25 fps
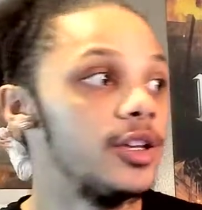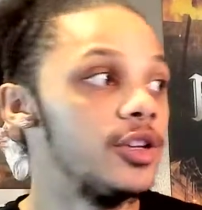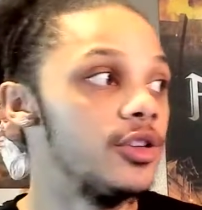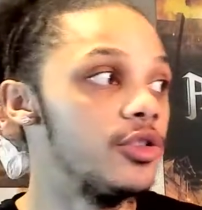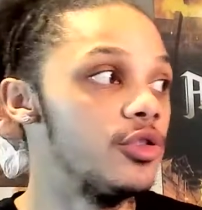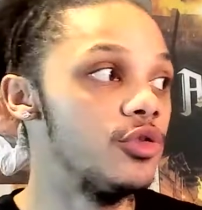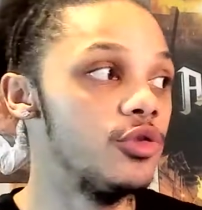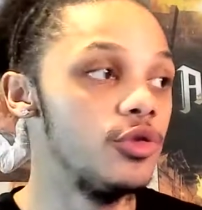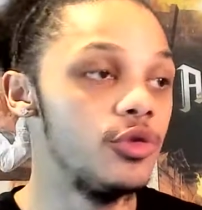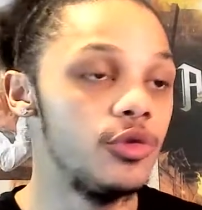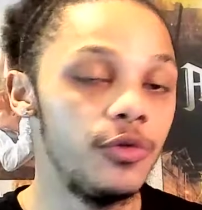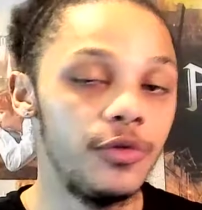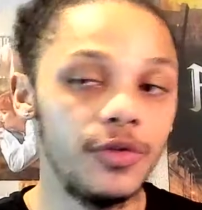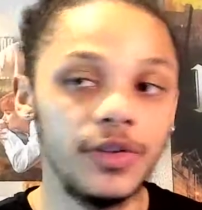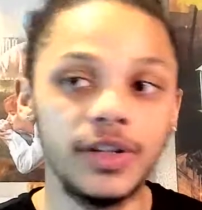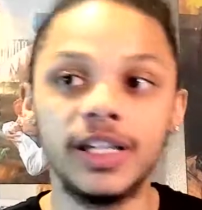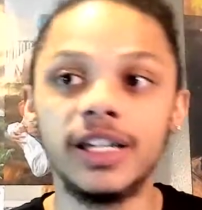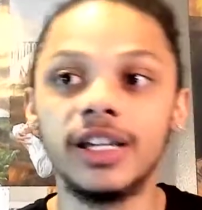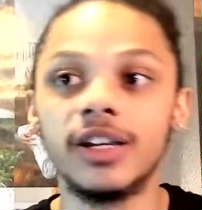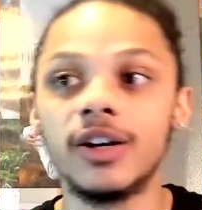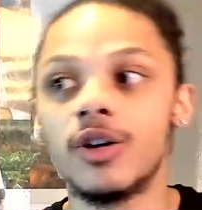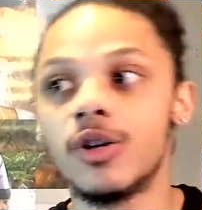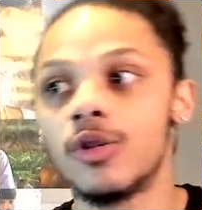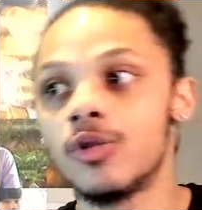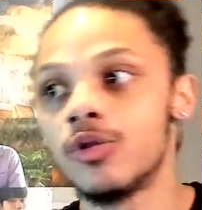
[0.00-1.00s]
new
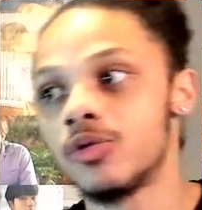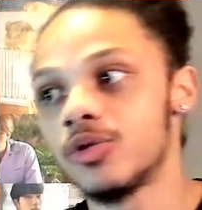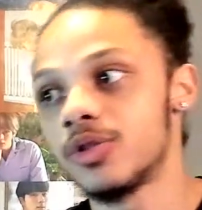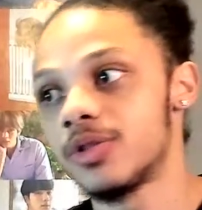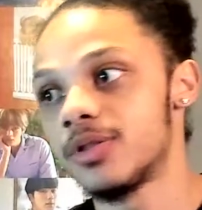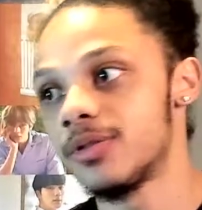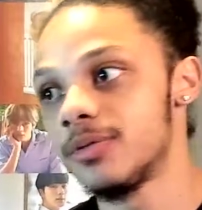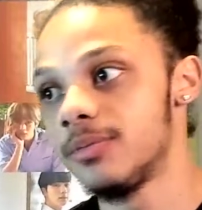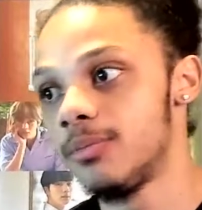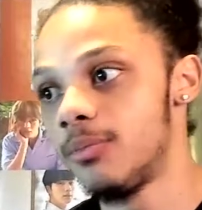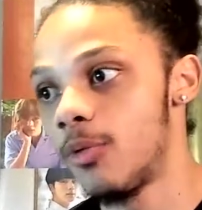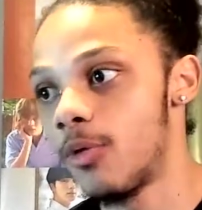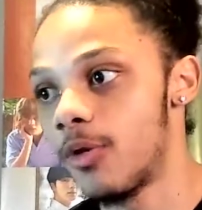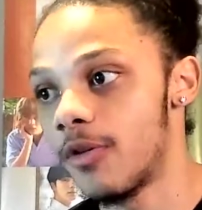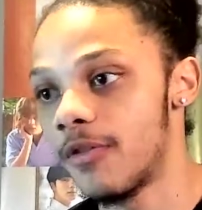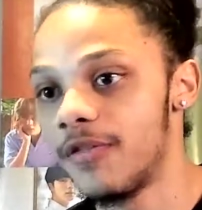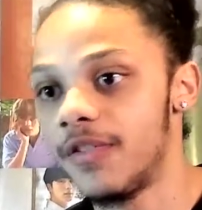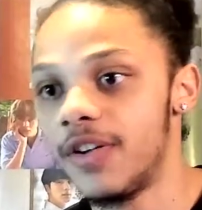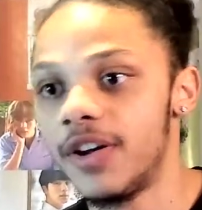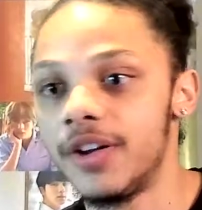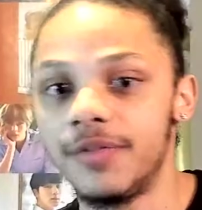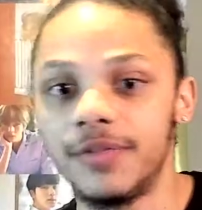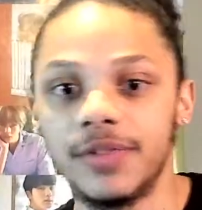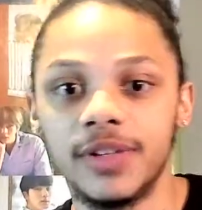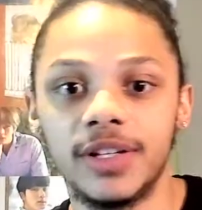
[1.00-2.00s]
videos more
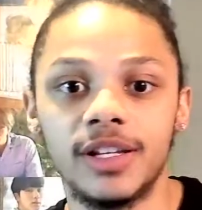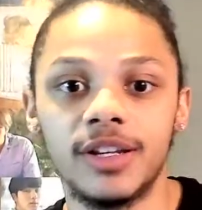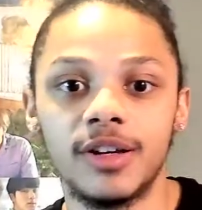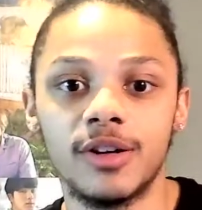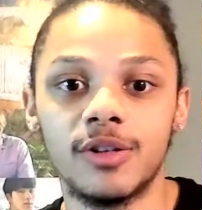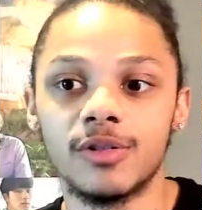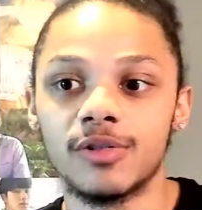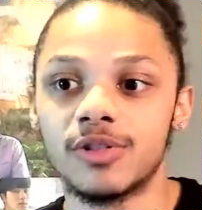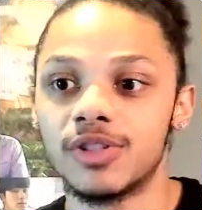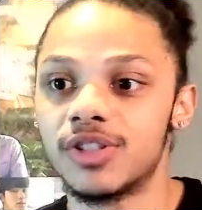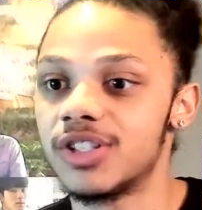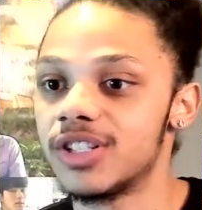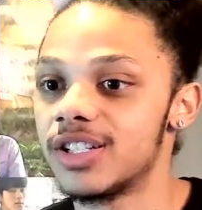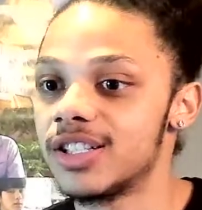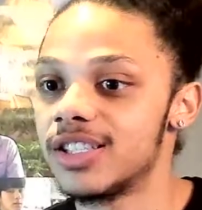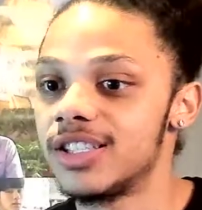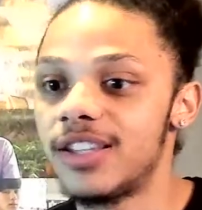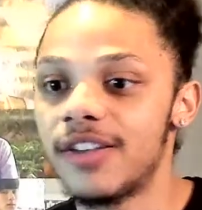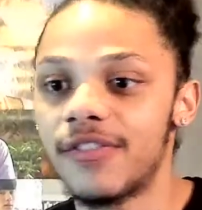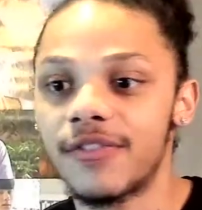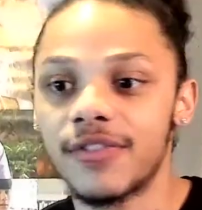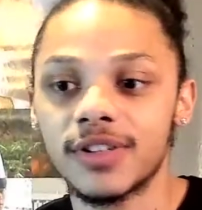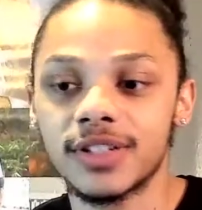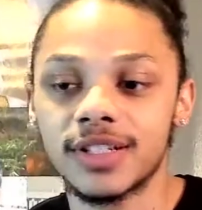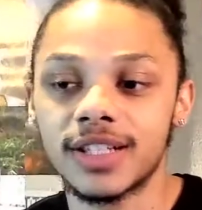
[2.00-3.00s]
fun videos just
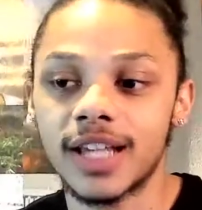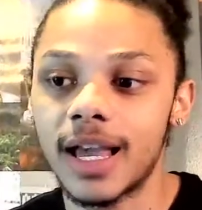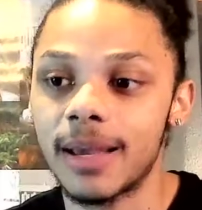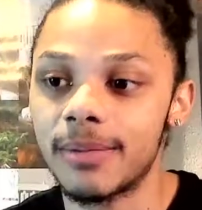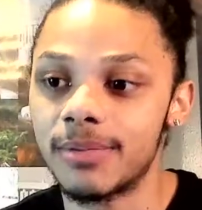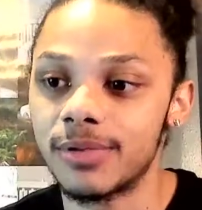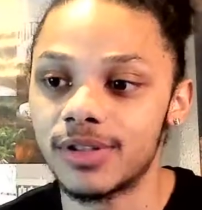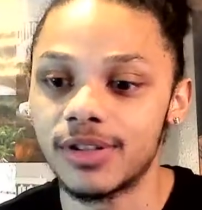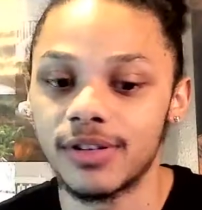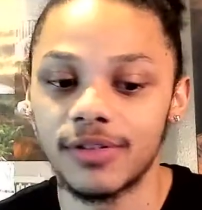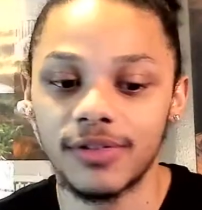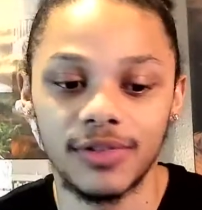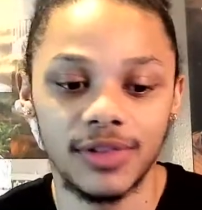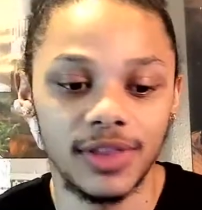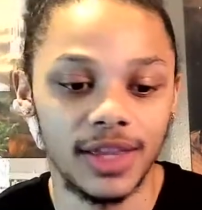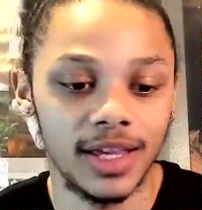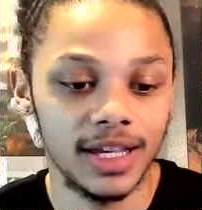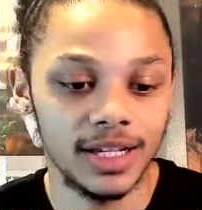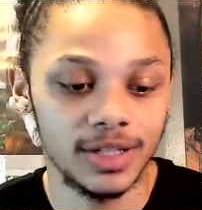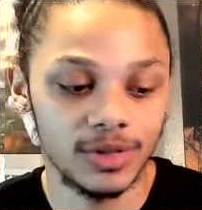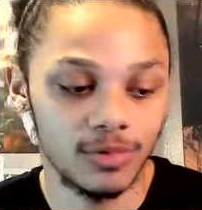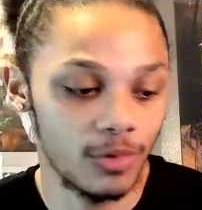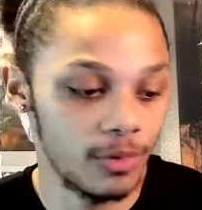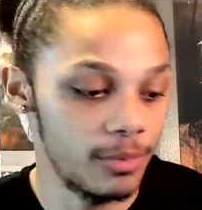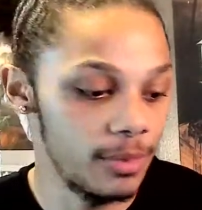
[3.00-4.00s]
different types of
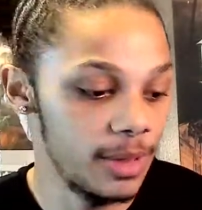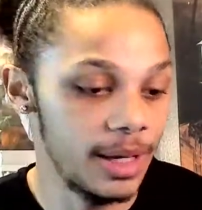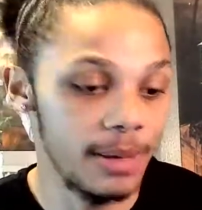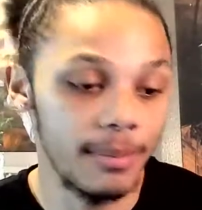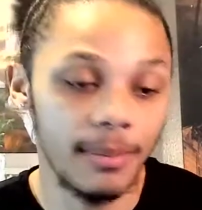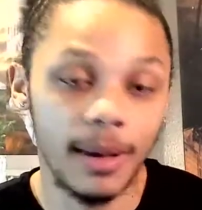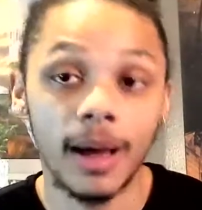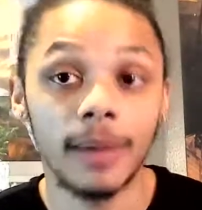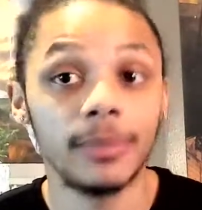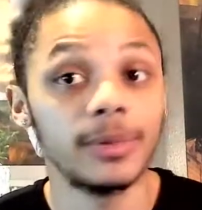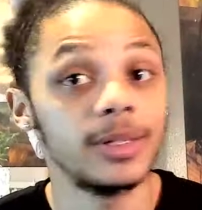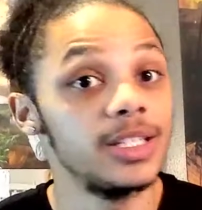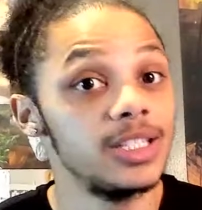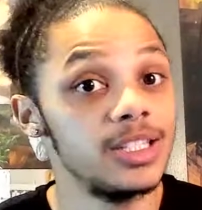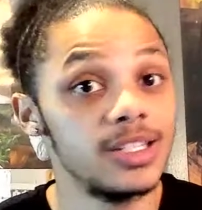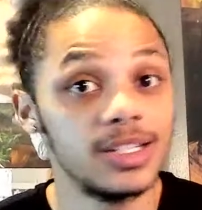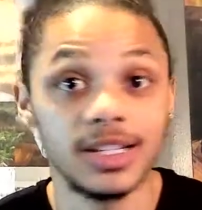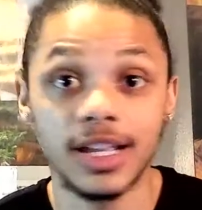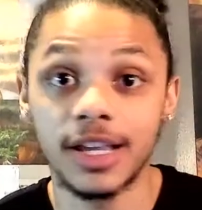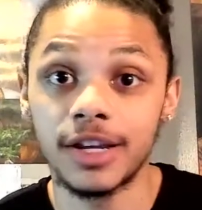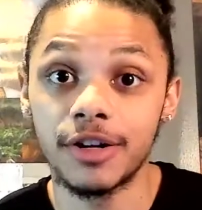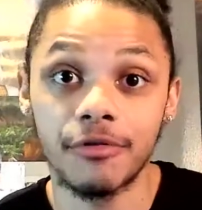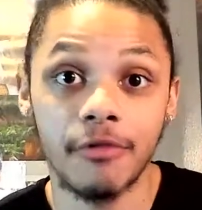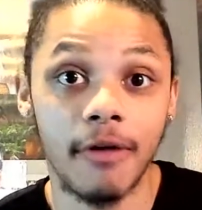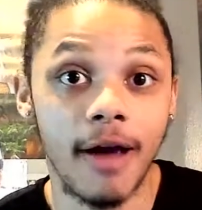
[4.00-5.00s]
things where me and mom can just
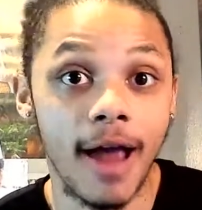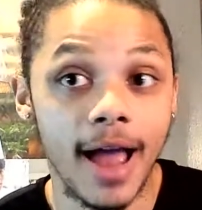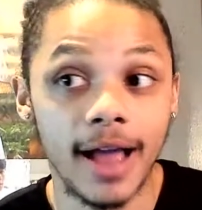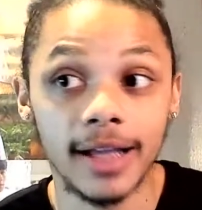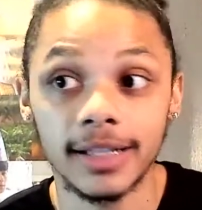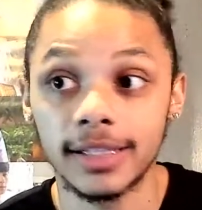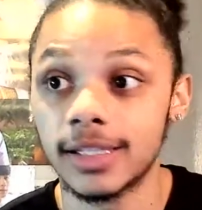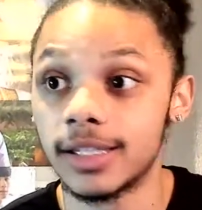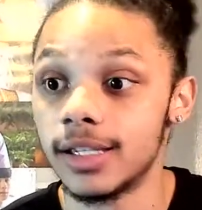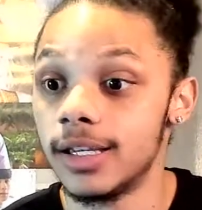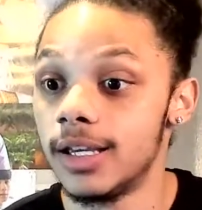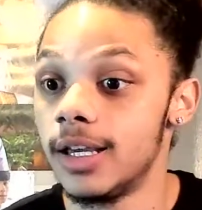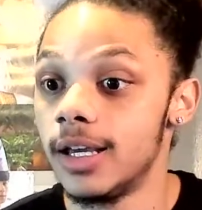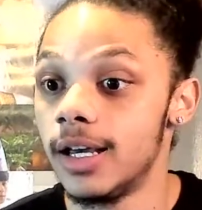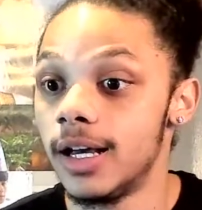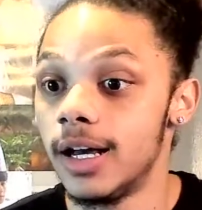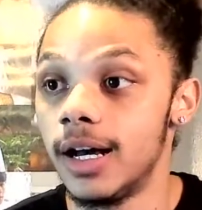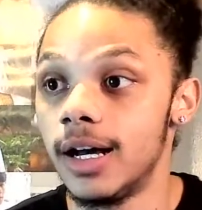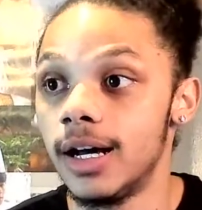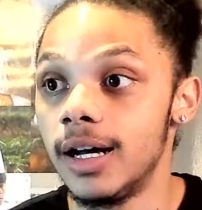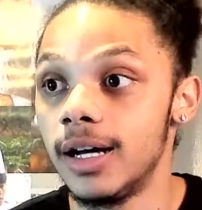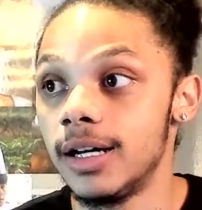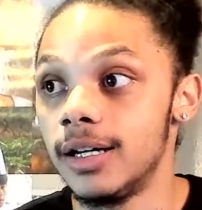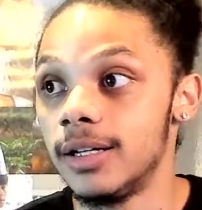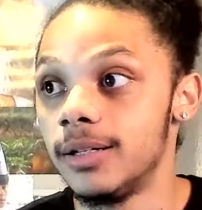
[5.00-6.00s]
interact
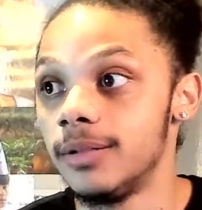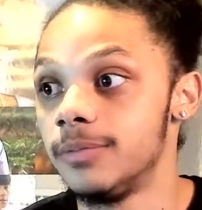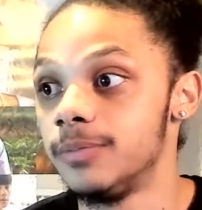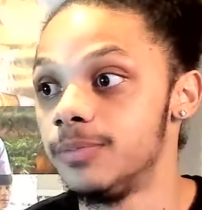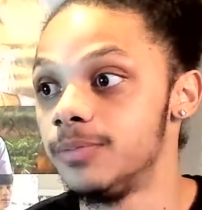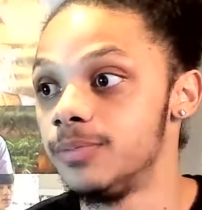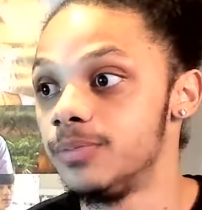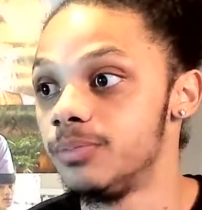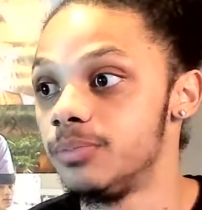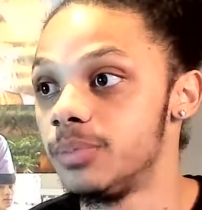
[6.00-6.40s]
um,